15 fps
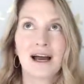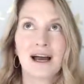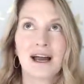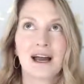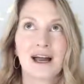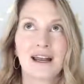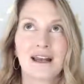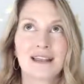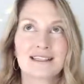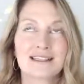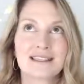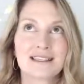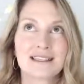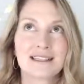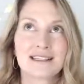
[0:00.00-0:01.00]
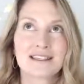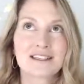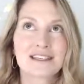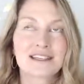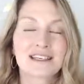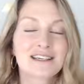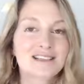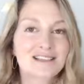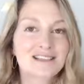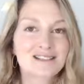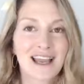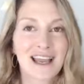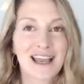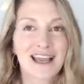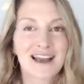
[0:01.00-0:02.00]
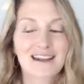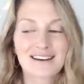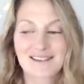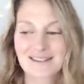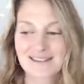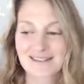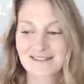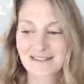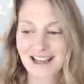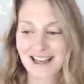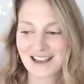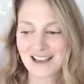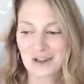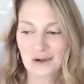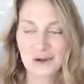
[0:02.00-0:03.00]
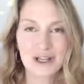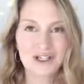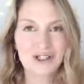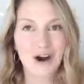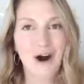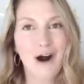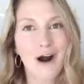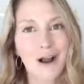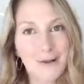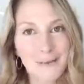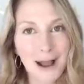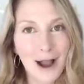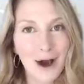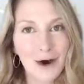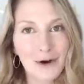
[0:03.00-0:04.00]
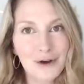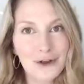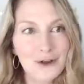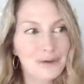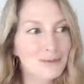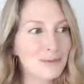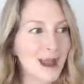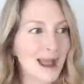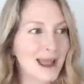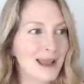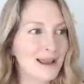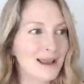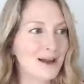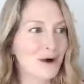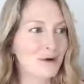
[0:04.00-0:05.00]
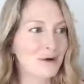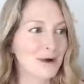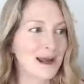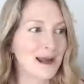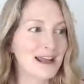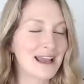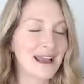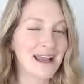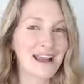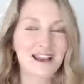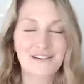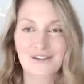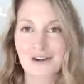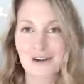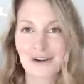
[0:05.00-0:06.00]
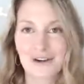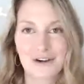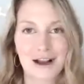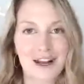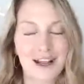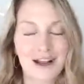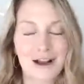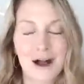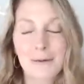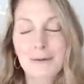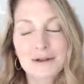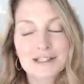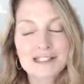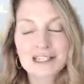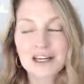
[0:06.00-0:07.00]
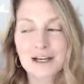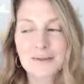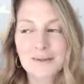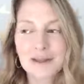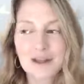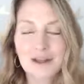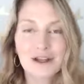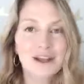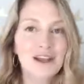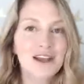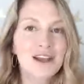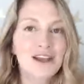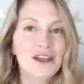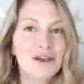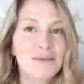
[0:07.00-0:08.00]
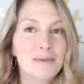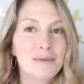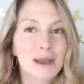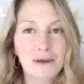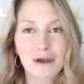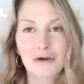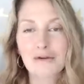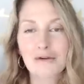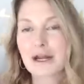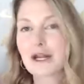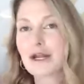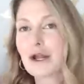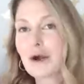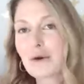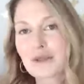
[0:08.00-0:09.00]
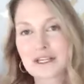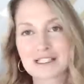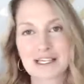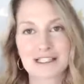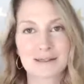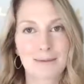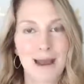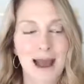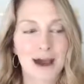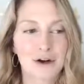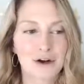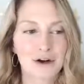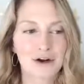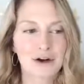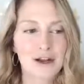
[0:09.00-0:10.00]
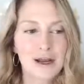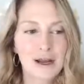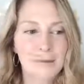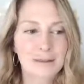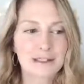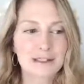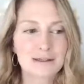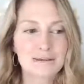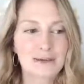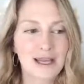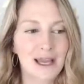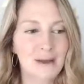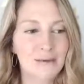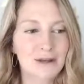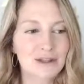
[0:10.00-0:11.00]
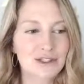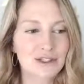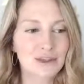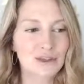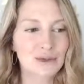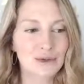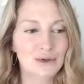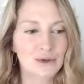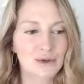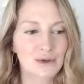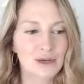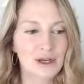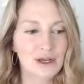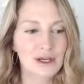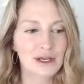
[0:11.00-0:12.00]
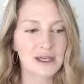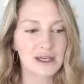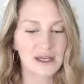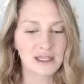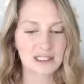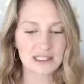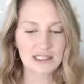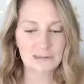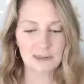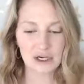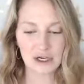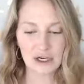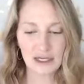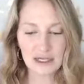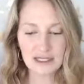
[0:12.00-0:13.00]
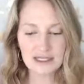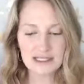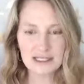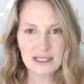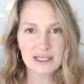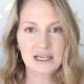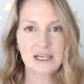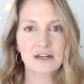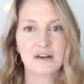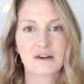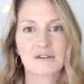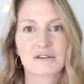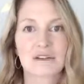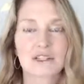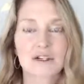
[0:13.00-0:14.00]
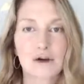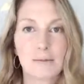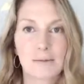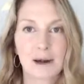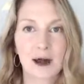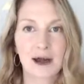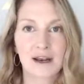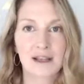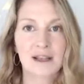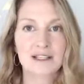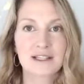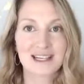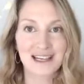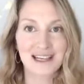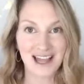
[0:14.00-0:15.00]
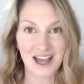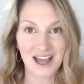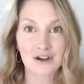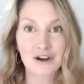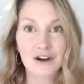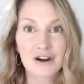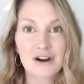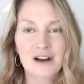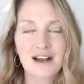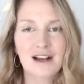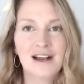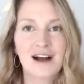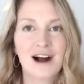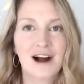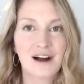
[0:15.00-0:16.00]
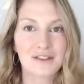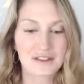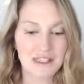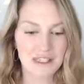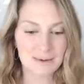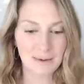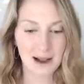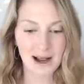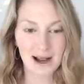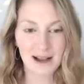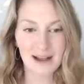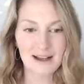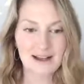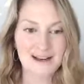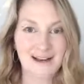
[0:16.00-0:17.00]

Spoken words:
And these are things you can talk about. You may already, if you're already in couples therapy, you maybe already know this as a pattern, but to be able to experience it in your physical body together on the spot in